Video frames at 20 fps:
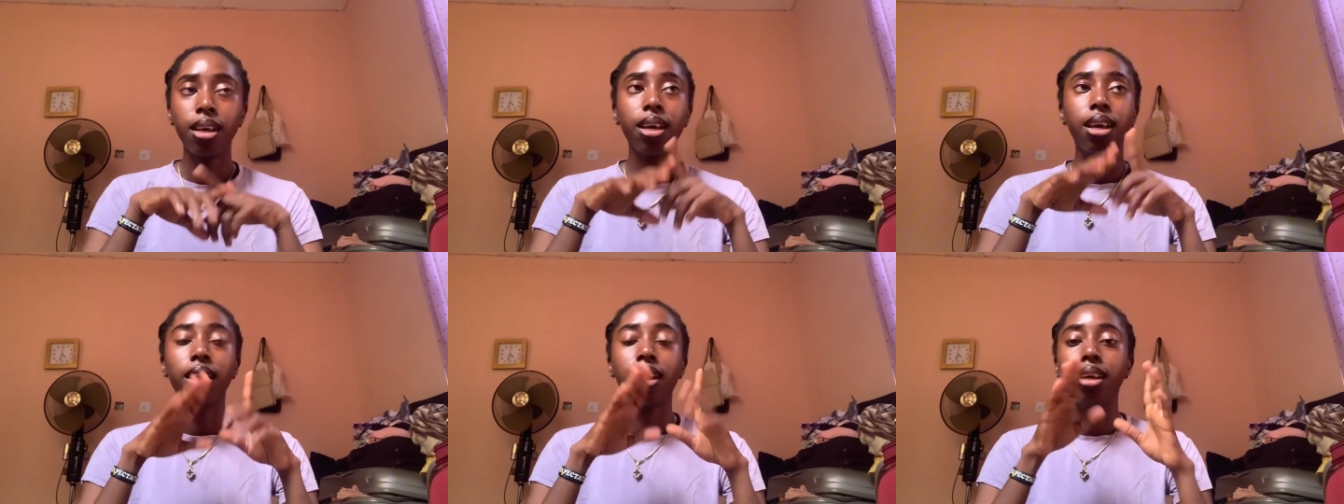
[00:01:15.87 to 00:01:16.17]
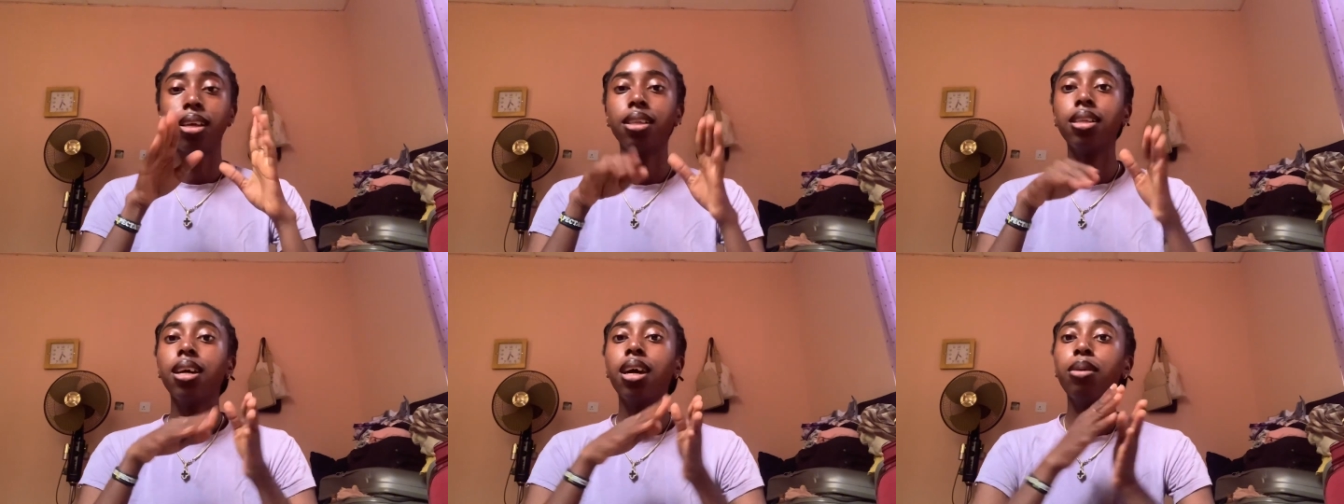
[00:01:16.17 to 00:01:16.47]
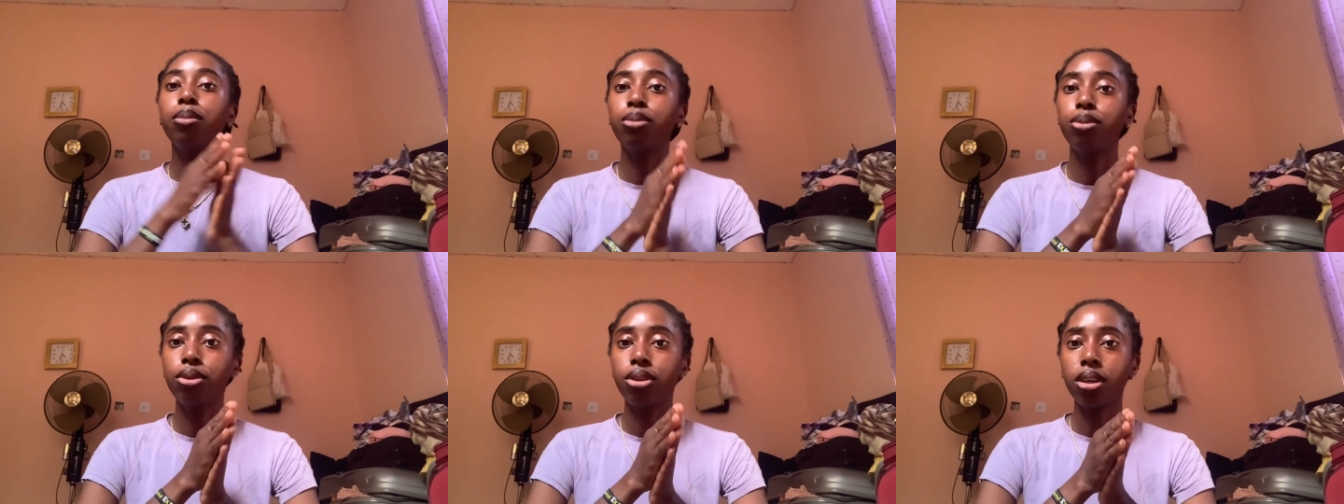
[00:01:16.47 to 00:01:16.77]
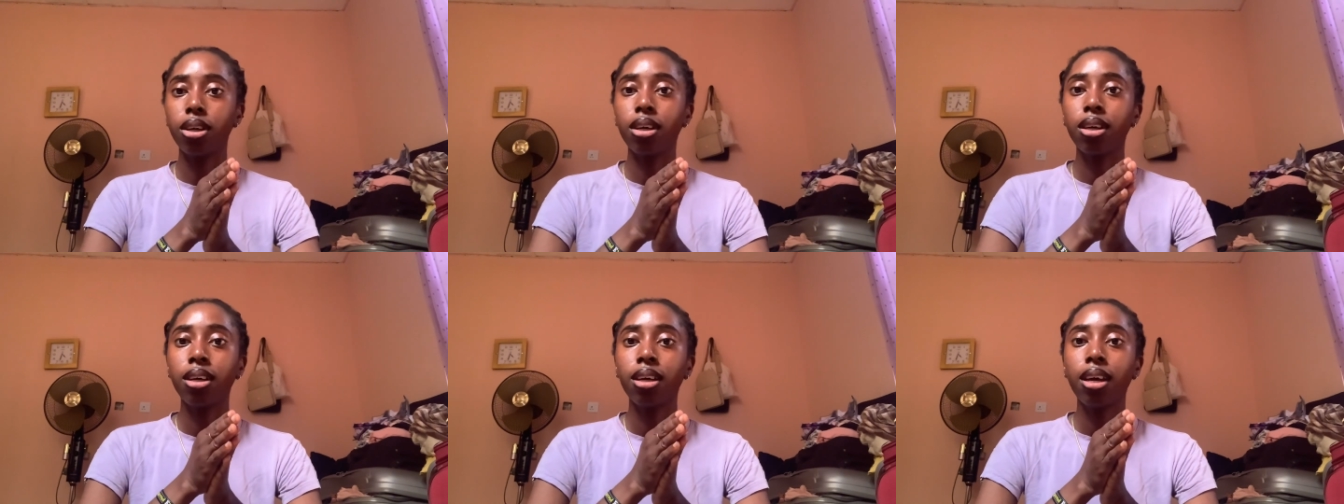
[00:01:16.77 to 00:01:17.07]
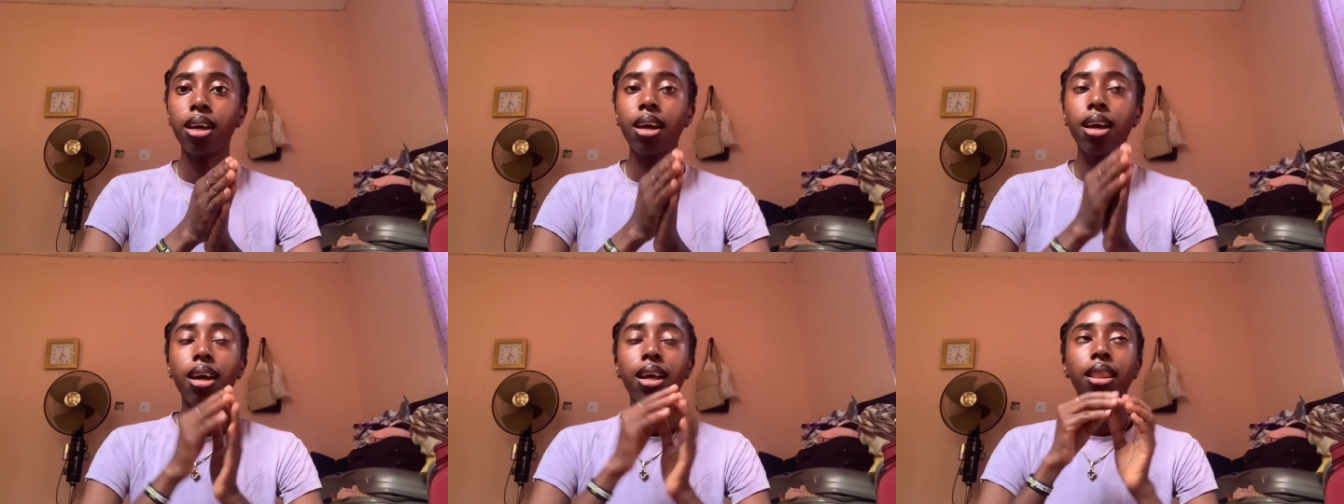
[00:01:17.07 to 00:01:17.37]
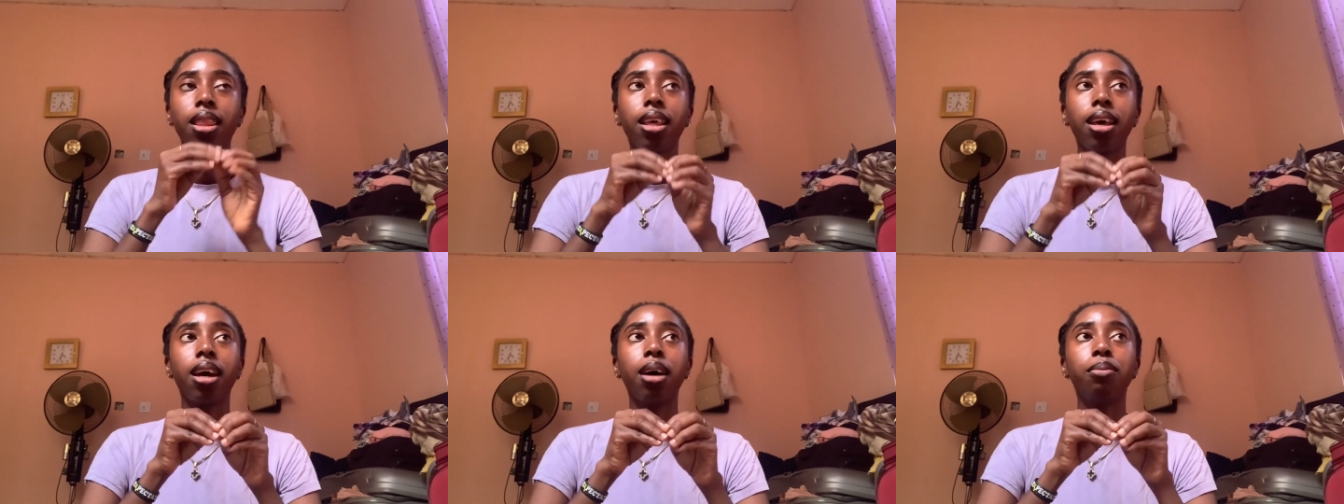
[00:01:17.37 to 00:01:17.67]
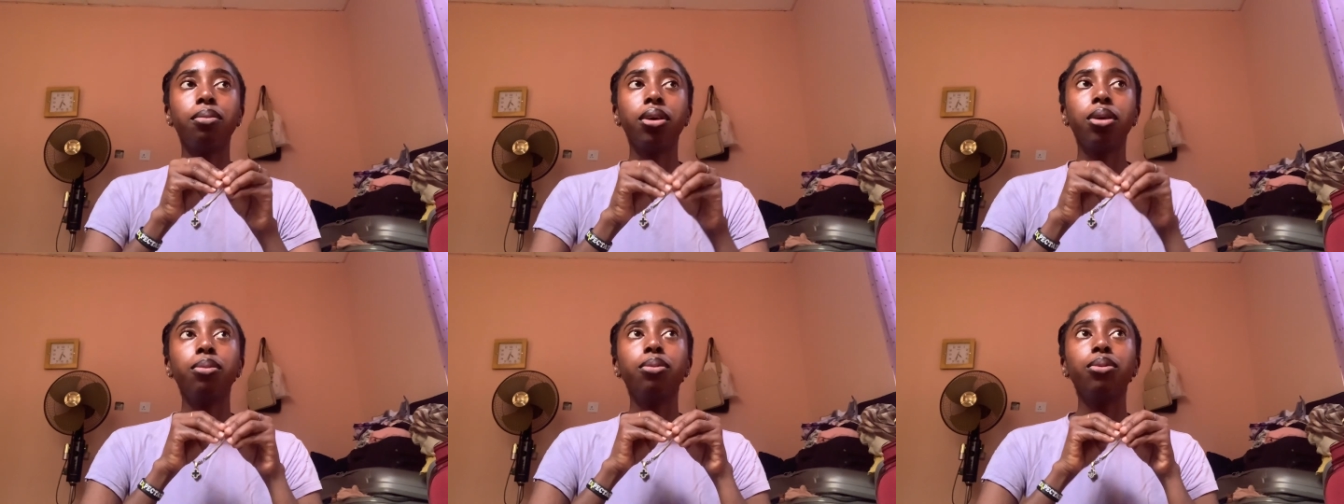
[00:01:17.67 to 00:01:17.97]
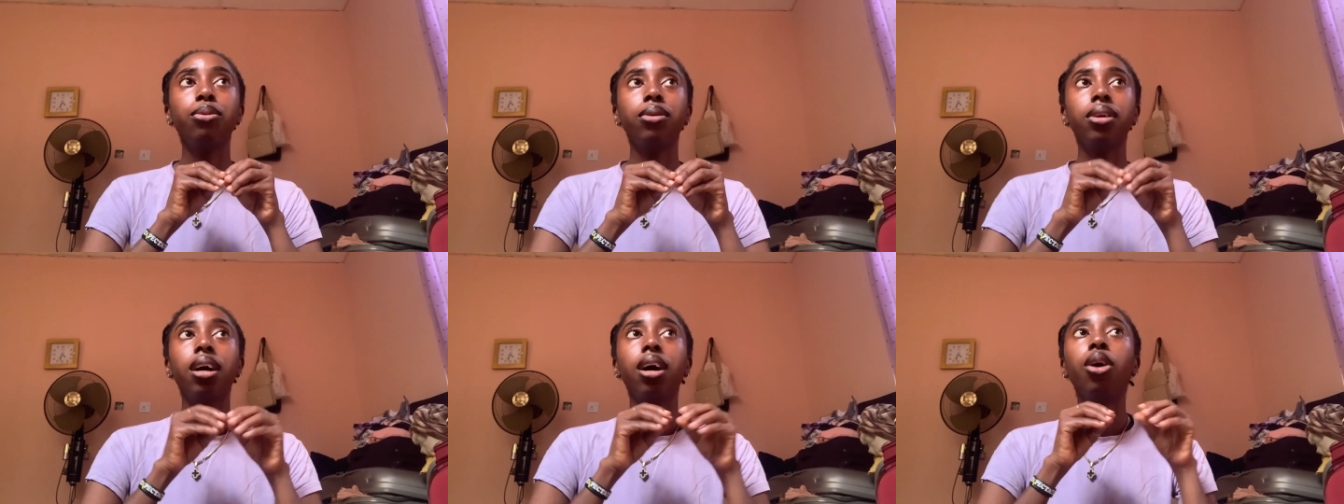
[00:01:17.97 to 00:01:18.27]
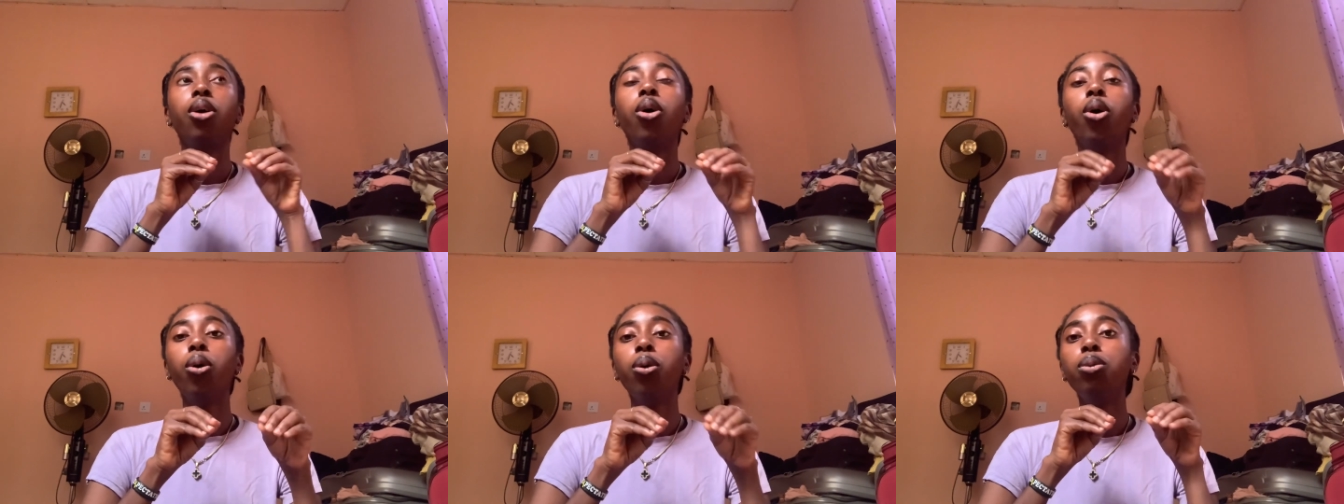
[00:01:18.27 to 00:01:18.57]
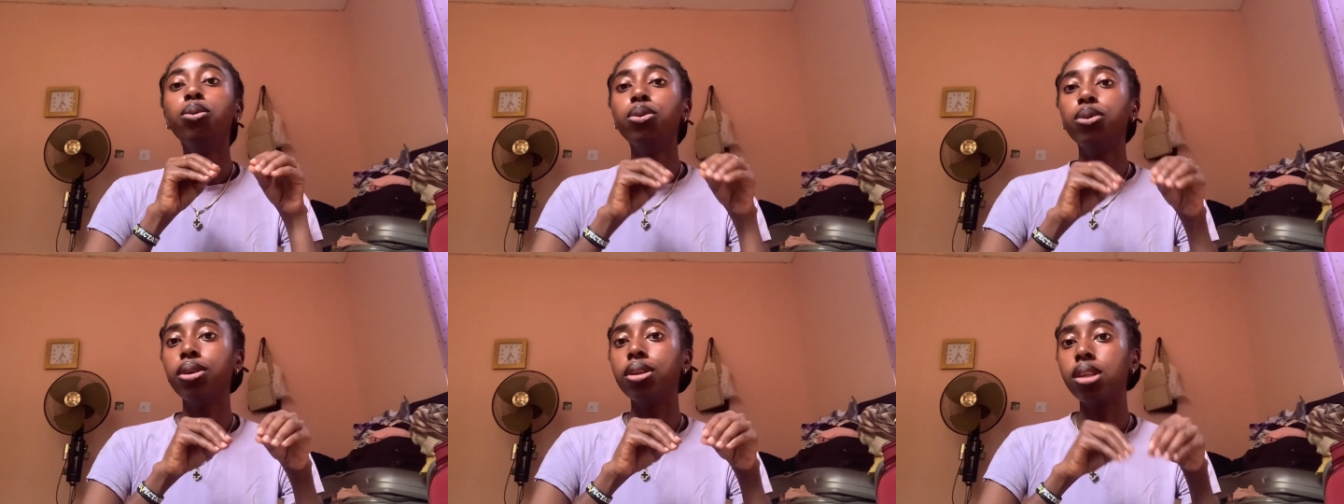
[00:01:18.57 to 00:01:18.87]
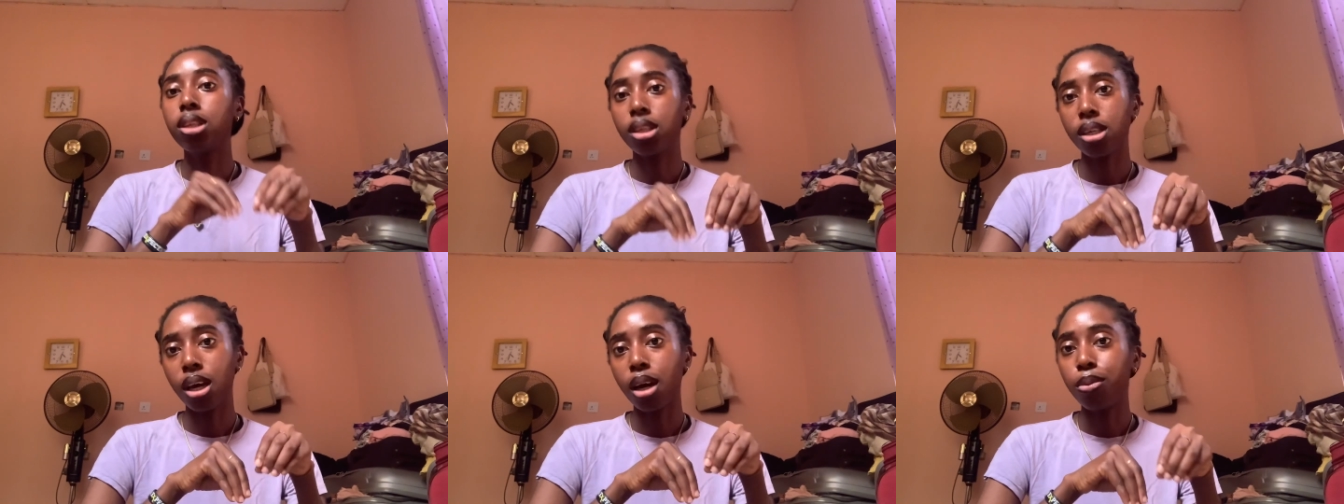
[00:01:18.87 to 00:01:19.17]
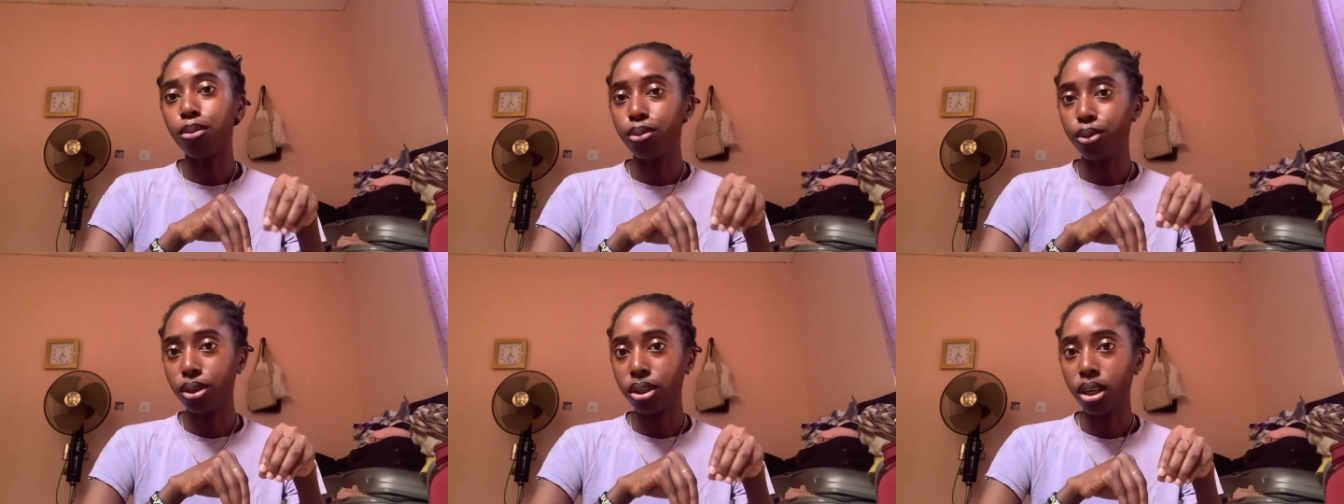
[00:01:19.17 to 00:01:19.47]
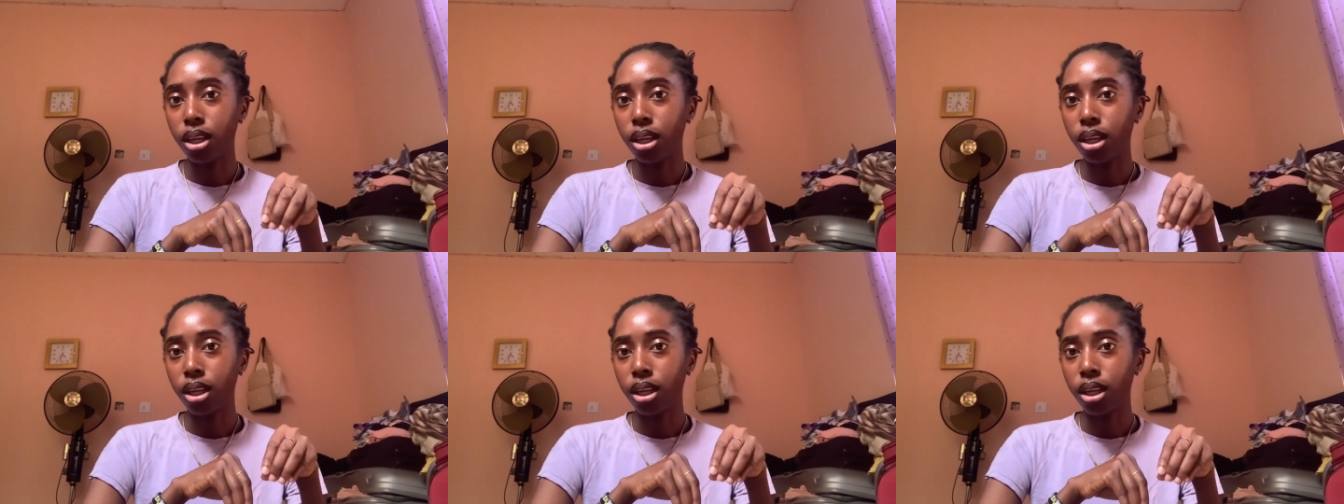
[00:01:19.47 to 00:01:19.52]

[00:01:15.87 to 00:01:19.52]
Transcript: In Abuja, there are people that owns Abuja,